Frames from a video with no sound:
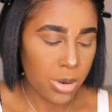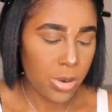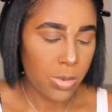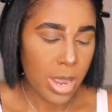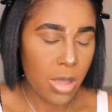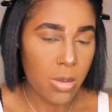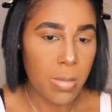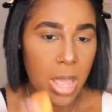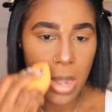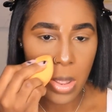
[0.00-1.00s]
around
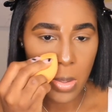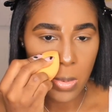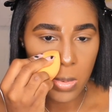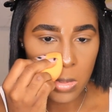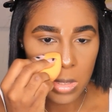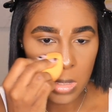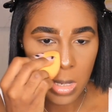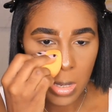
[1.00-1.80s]
my nose